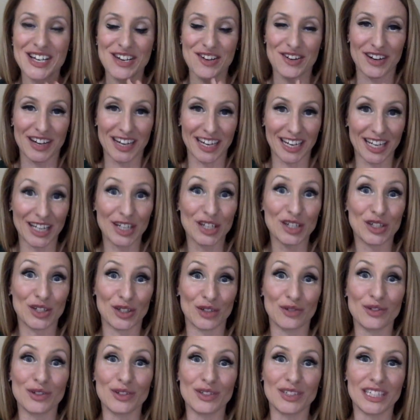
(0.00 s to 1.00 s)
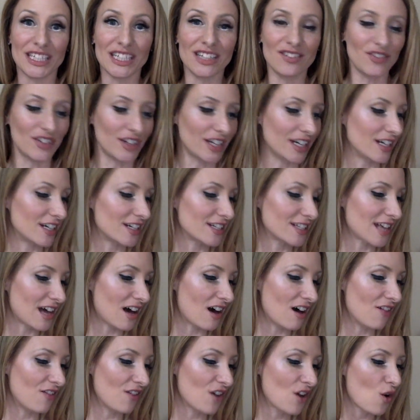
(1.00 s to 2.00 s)
creating a good routine for
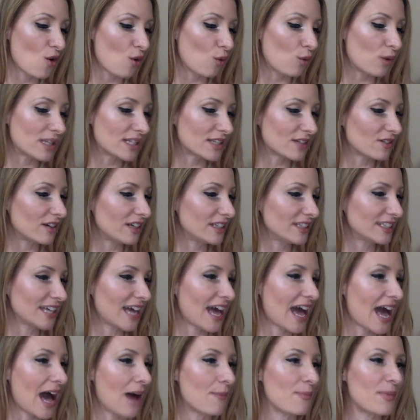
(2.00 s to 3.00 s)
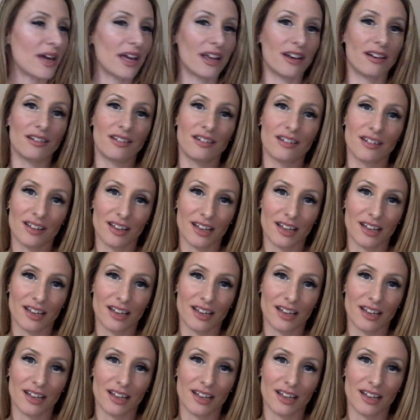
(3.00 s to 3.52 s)
yourself, what's going to happen?